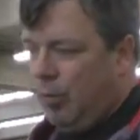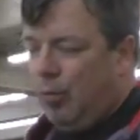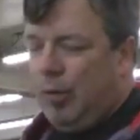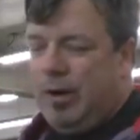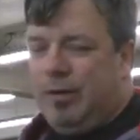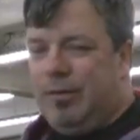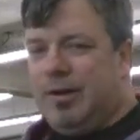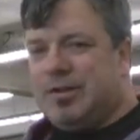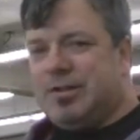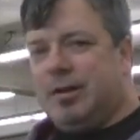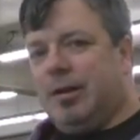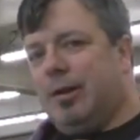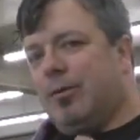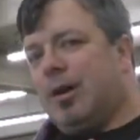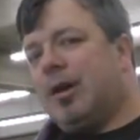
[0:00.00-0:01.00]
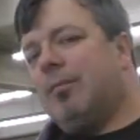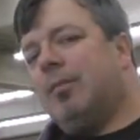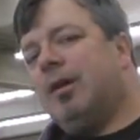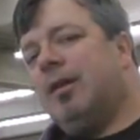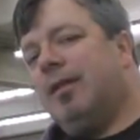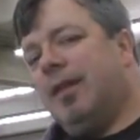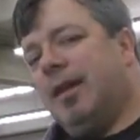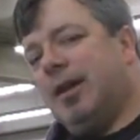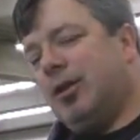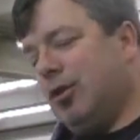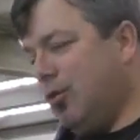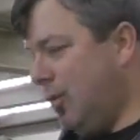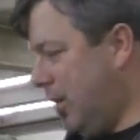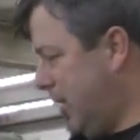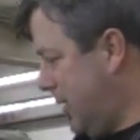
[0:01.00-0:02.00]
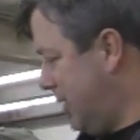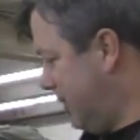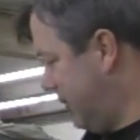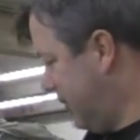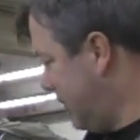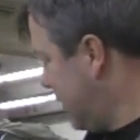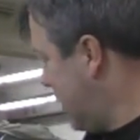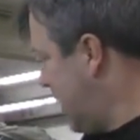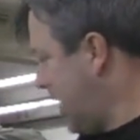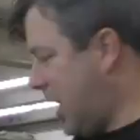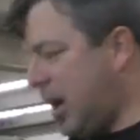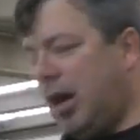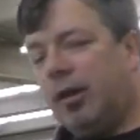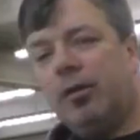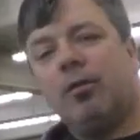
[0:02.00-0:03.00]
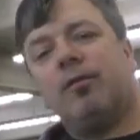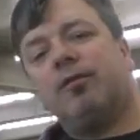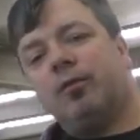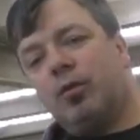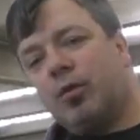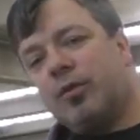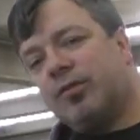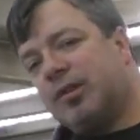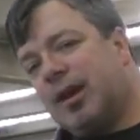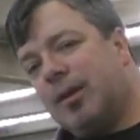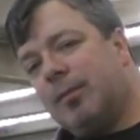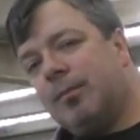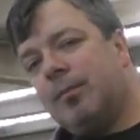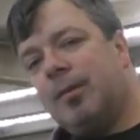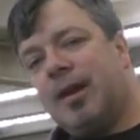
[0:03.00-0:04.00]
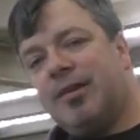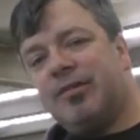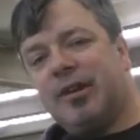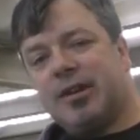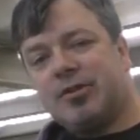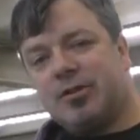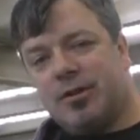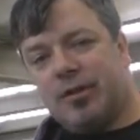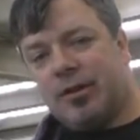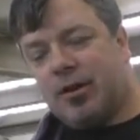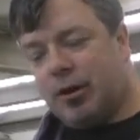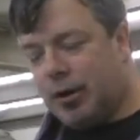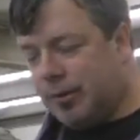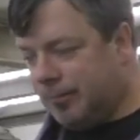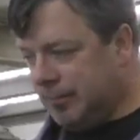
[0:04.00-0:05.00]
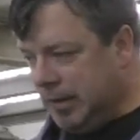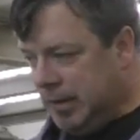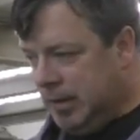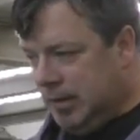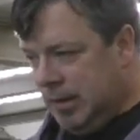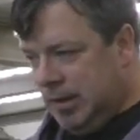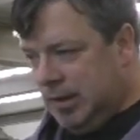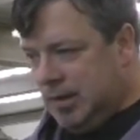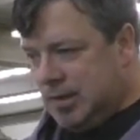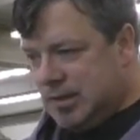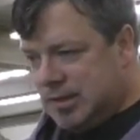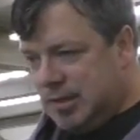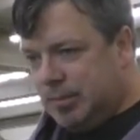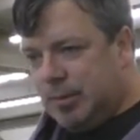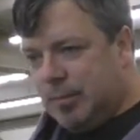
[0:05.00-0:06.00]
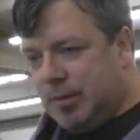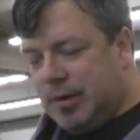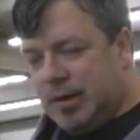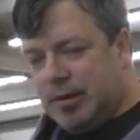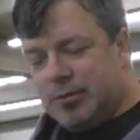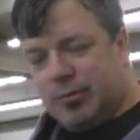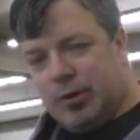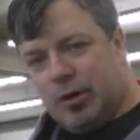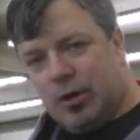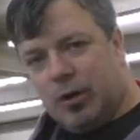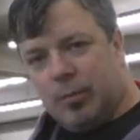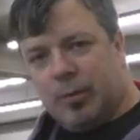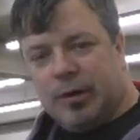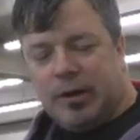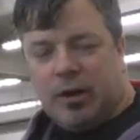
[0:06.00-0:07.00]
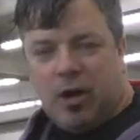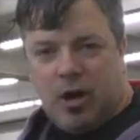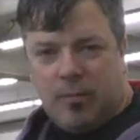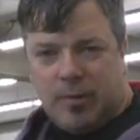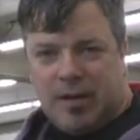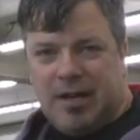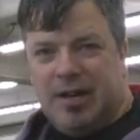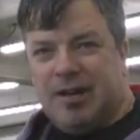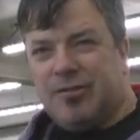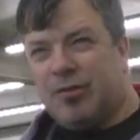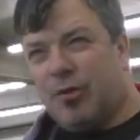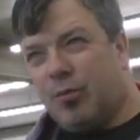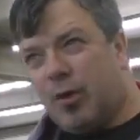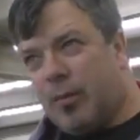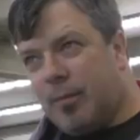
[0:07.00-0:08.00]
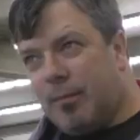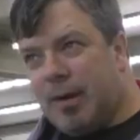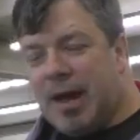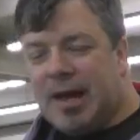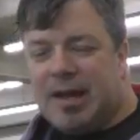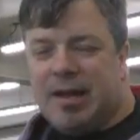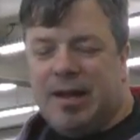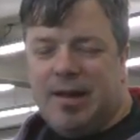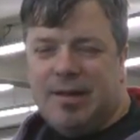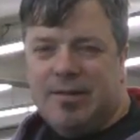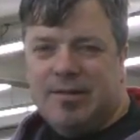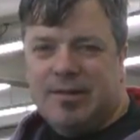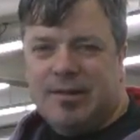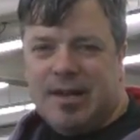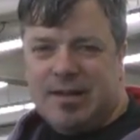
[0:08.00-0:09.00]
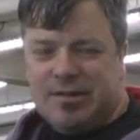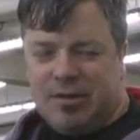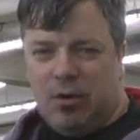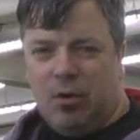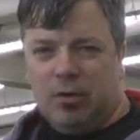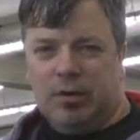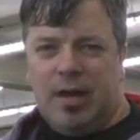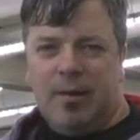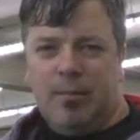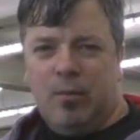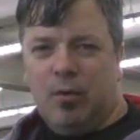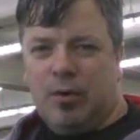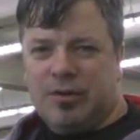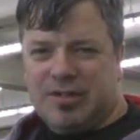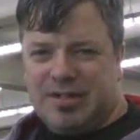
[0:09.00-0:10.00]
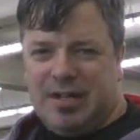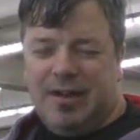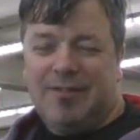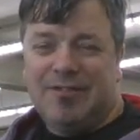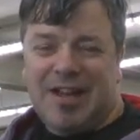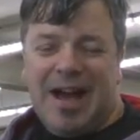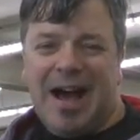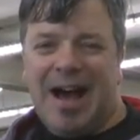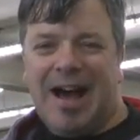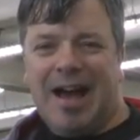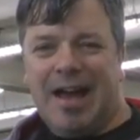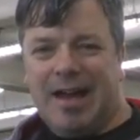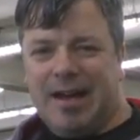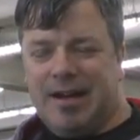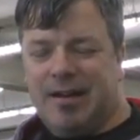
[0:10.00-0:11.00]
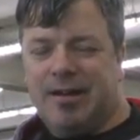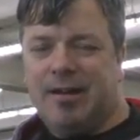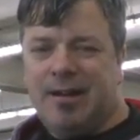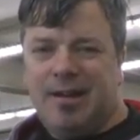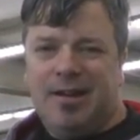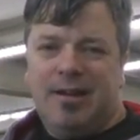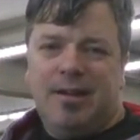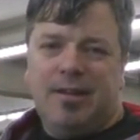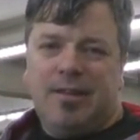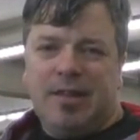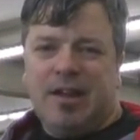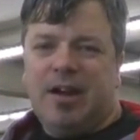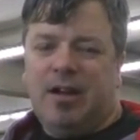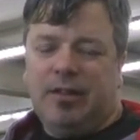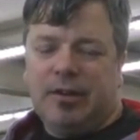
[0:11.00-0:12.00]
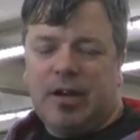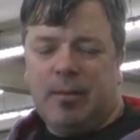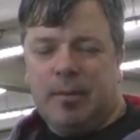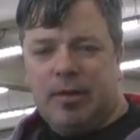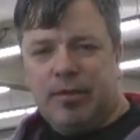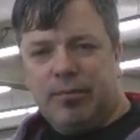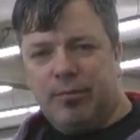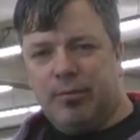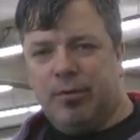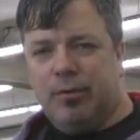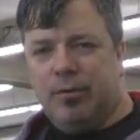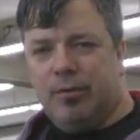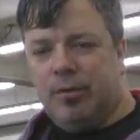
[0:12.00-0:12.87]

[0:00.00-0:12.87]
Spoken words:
we don't necessarily recommend that you color the floor the same as the exterior of the car, simply because when you go to put in carpet kits or rubber mat kits, it takes a whole lot more stuff to hide the color coming through